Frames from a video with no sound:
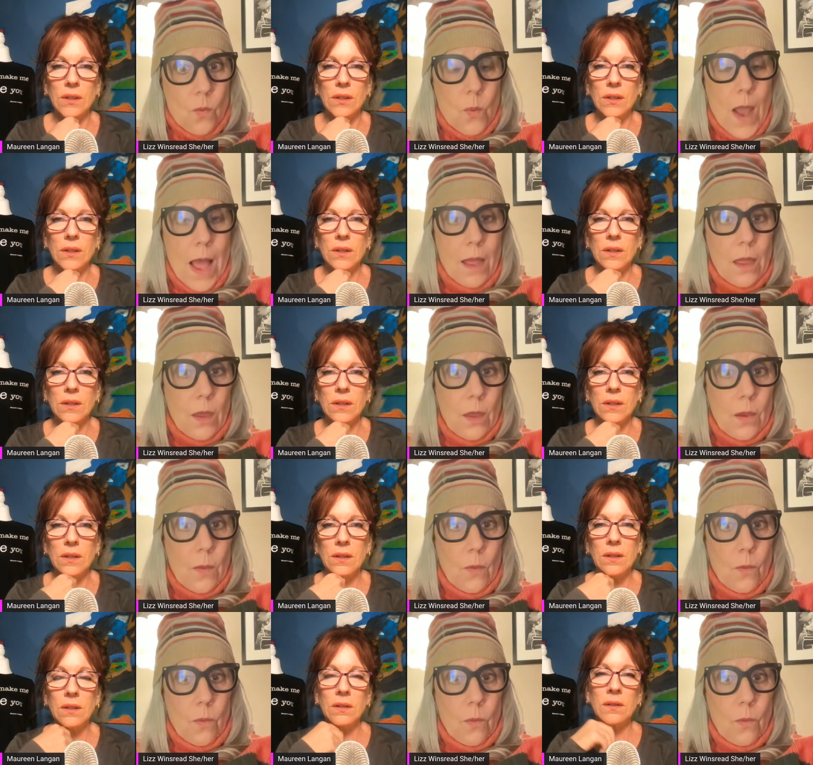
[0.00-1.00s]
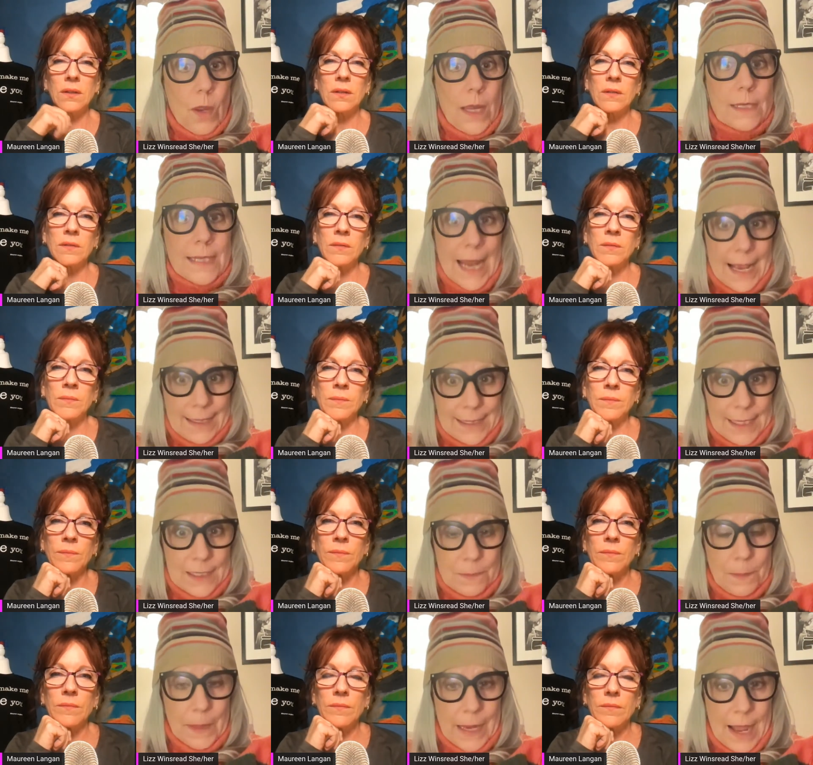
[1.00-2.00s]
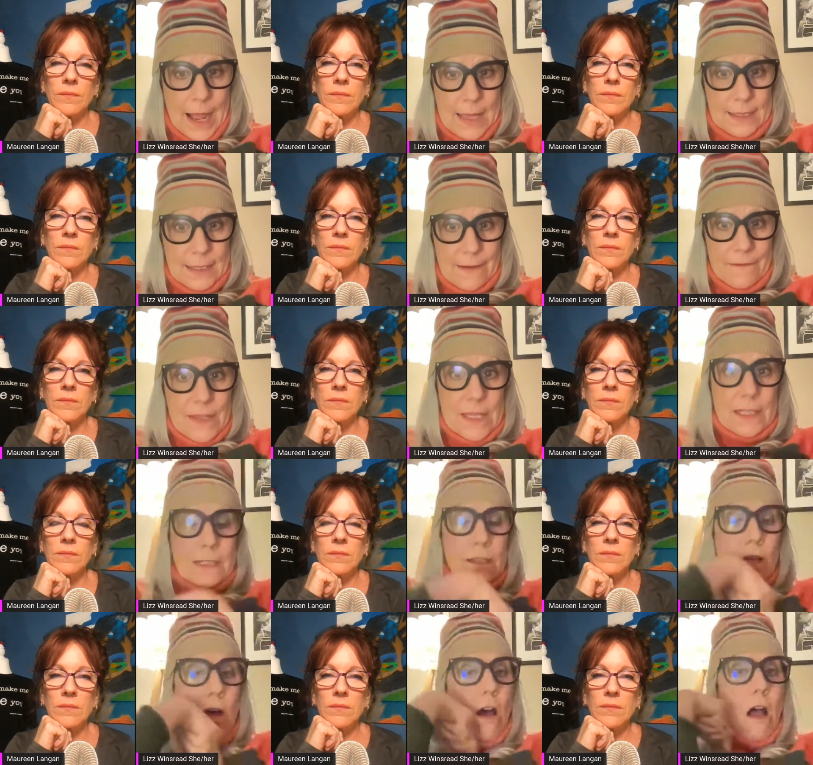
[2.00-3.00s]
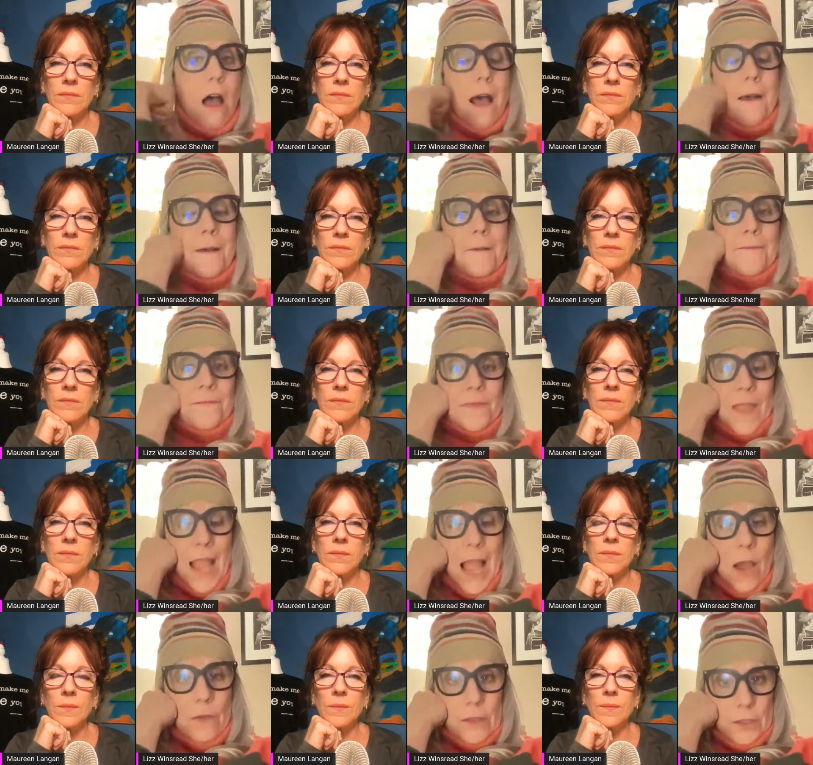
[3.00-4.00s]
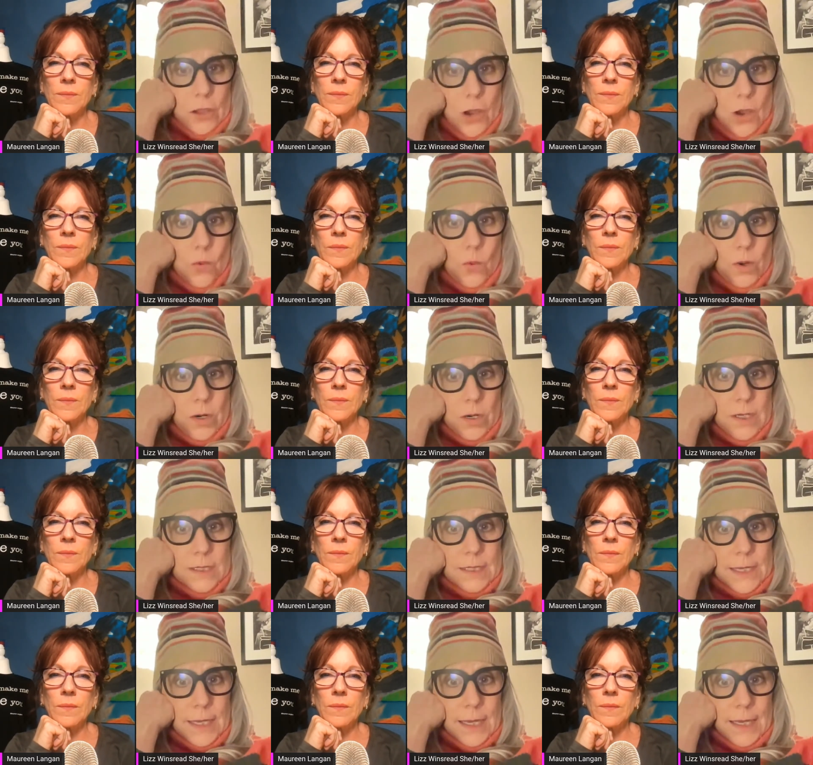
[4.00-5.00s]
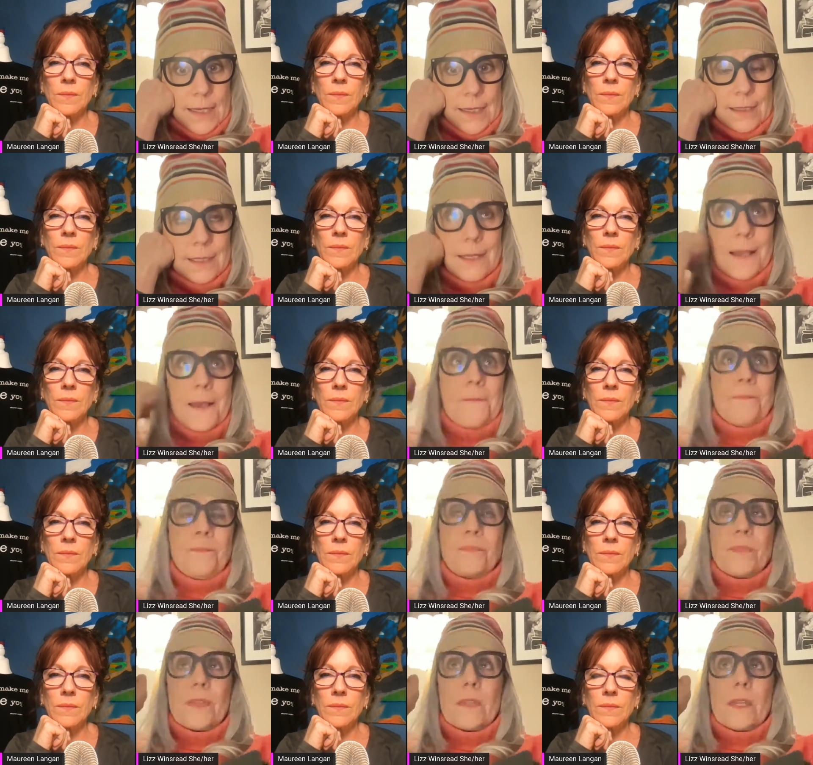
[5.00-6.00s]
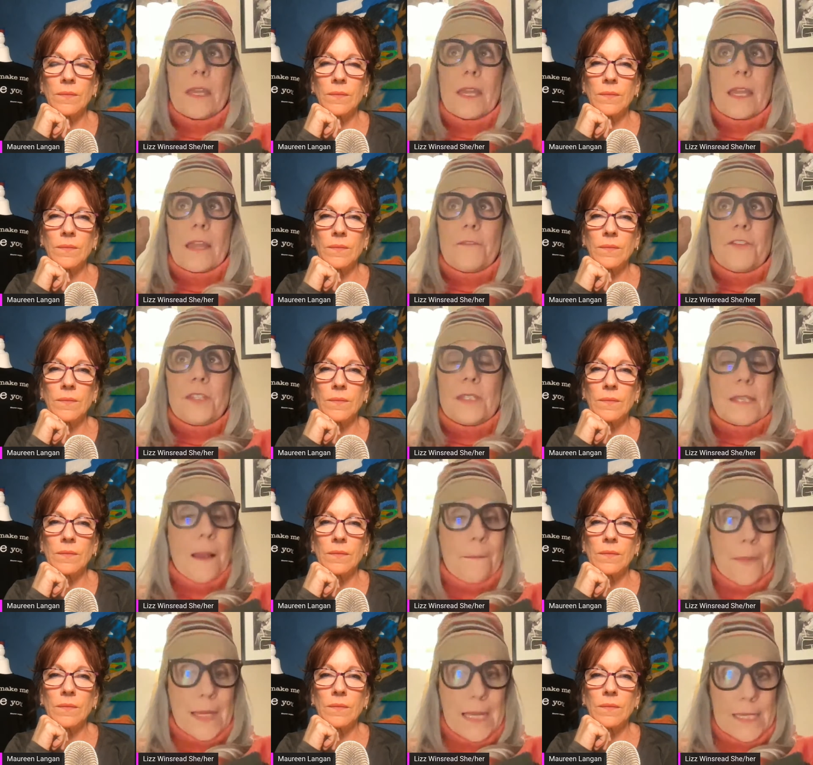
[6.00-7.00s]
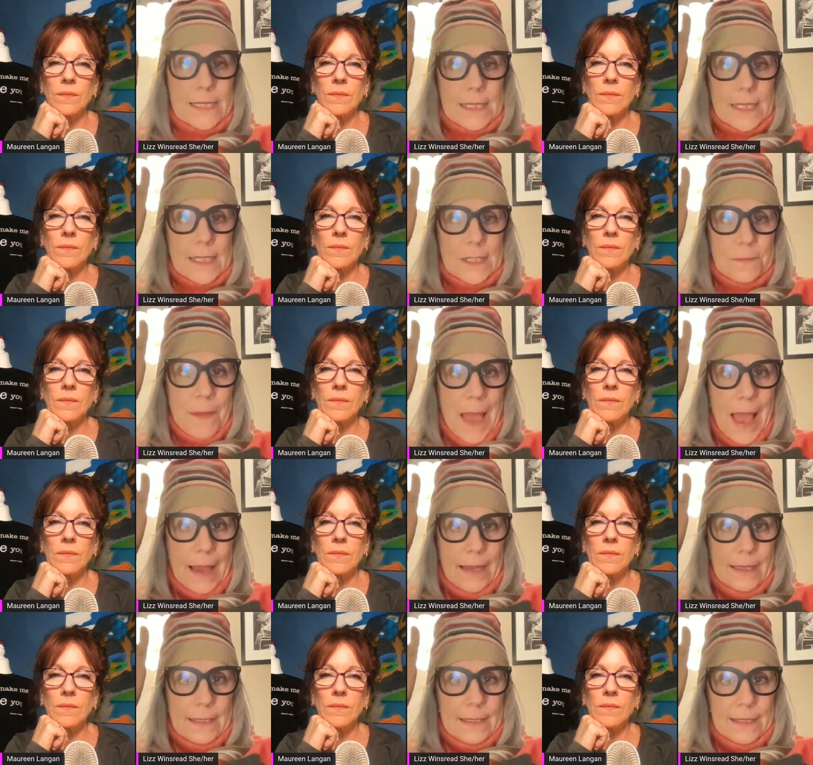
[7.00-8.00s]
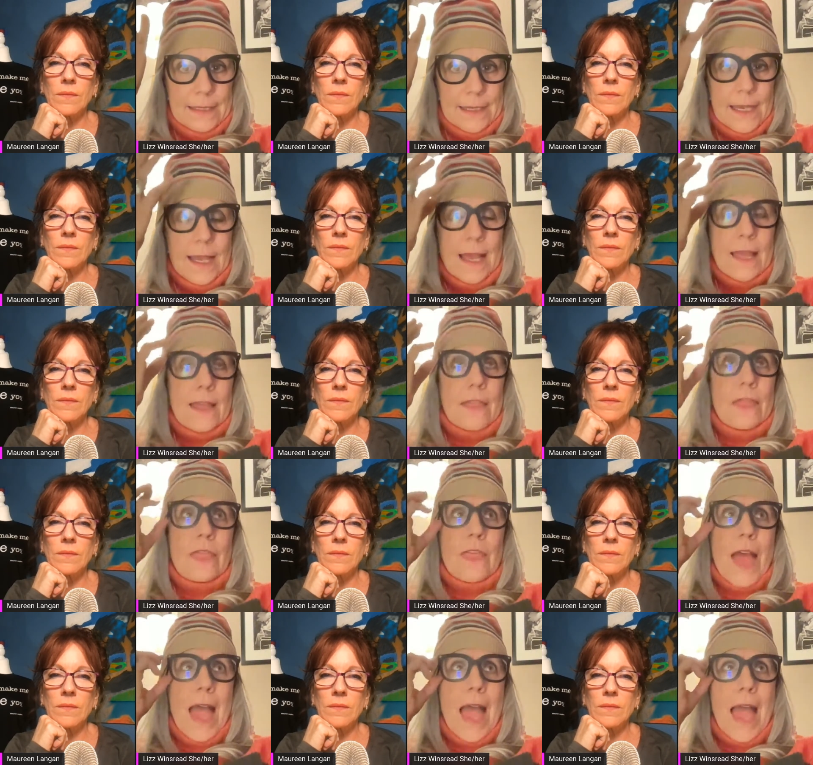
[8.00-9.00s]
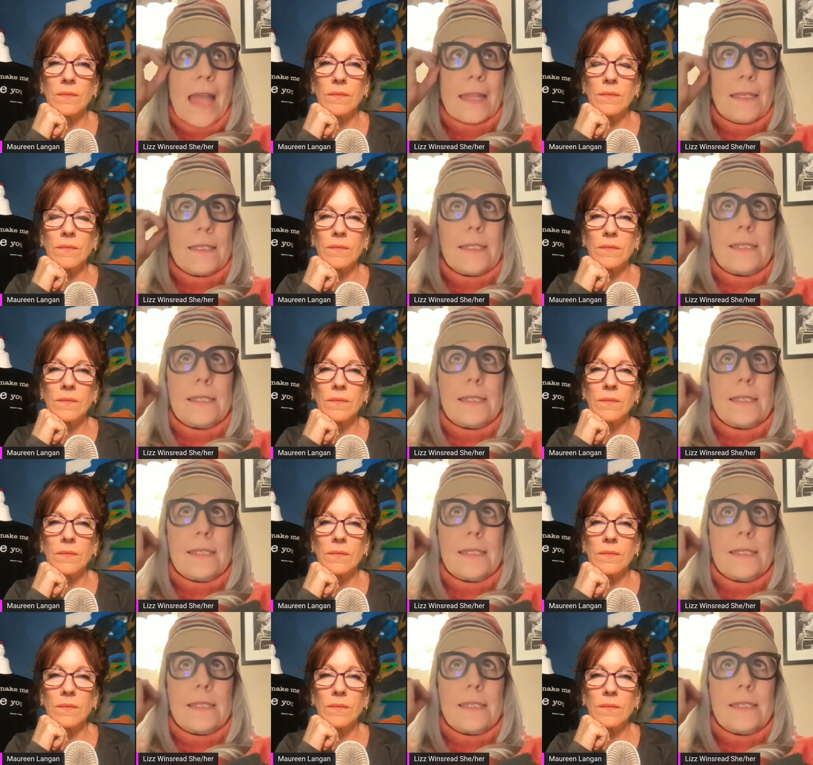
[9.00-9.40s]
Speaker 1: Well, in Texas, because of this law, how the law works is if somebody suspects that